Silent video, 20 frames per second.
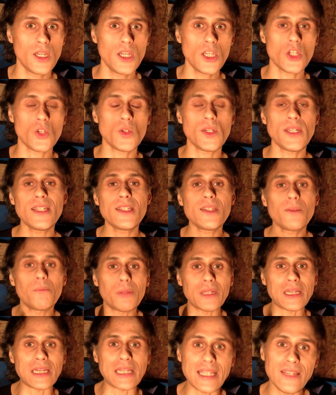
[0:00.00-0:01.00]
You need to
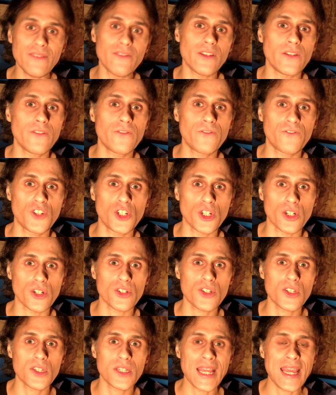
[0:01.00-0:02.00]
believe it
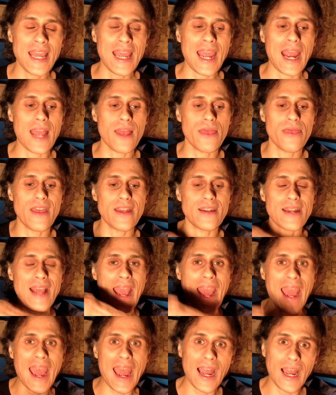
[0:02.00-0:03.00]
first and then
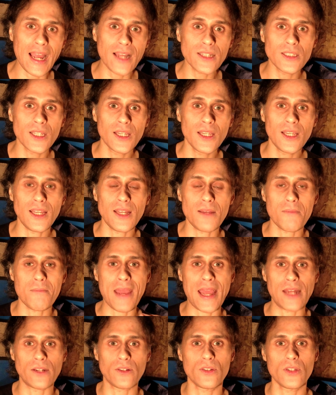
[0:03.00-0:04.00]
act in
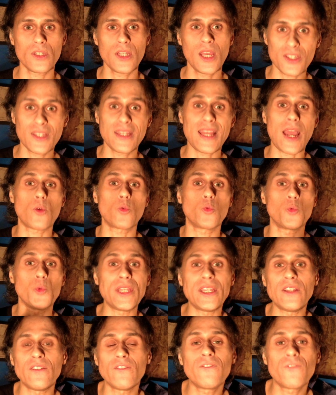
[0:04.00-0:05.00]
manners that
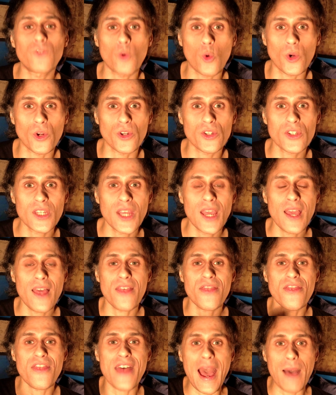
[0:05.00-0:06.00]
reinforce
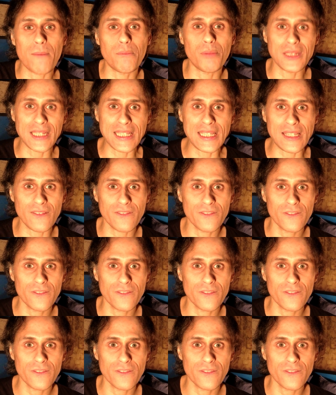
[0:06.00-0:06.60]
that belief.